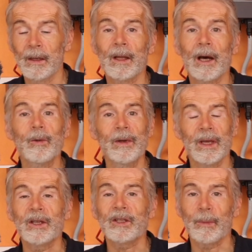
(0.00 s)
Now
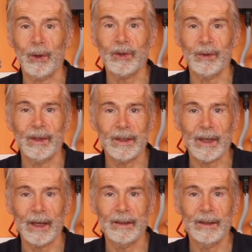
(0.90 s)
here's a personal
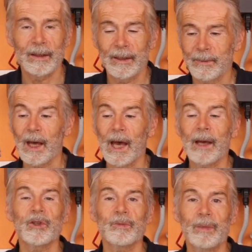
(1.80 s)
insight. I was